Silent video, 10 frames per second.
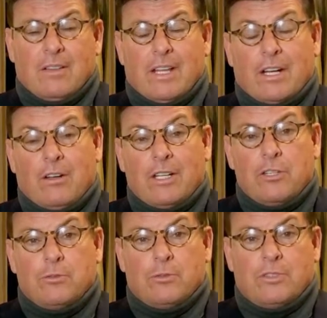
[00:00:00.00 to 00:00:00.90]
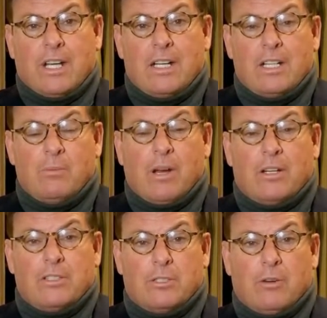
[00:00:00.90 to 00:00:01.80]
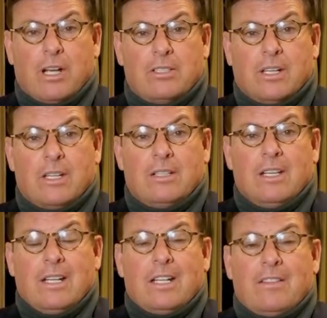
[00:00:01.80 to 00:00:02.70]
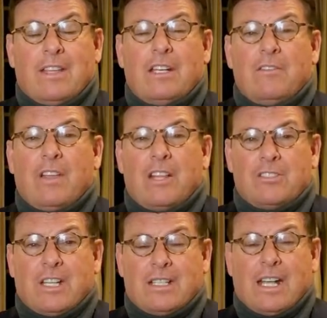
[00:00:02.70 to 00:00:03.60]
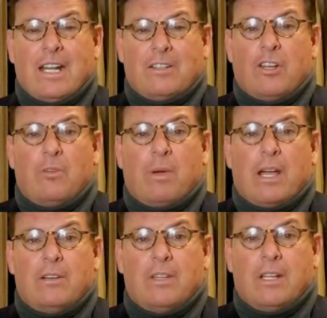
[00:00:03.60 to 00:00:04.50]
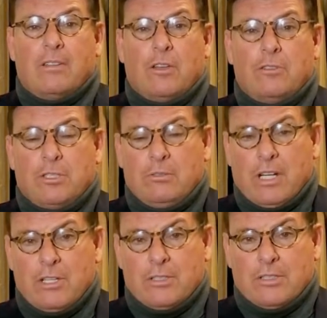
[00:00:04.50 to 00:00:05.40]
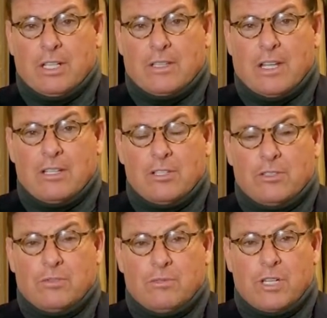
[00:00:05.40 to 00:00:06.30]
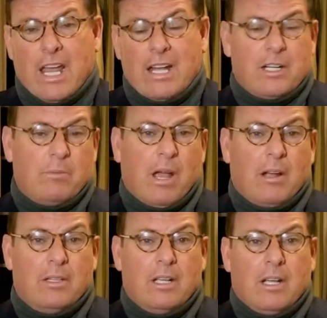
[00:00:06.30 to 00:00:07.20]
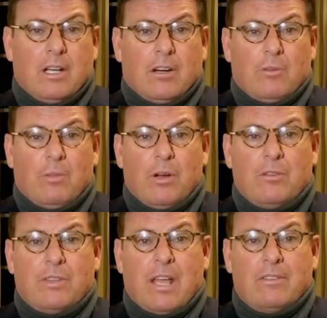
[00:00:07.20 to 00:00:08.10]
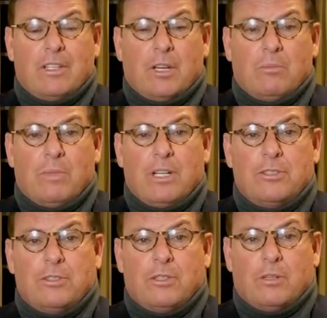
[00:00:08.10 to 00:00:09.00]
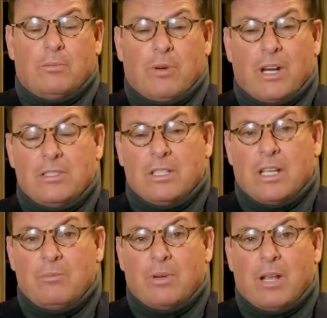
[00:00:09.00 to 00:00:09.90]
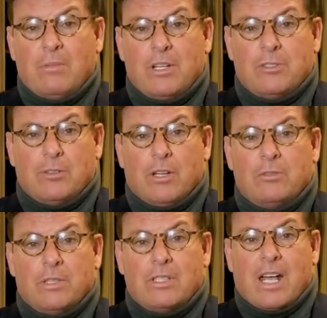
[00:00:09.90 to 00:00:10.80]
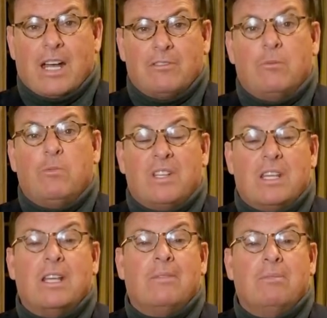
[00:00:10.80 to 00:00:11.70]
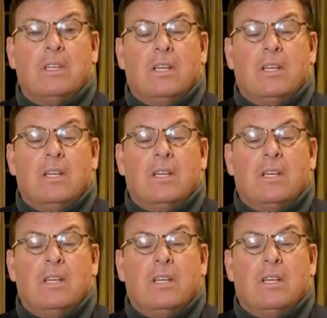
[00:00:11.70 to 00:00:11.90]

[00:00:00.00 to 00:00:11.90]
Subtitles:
They call Israel Satan and America the Great Satan. Think of that satanic thought pattern that those two nations that they just chanted about are both having their president and prime minister under attack from within.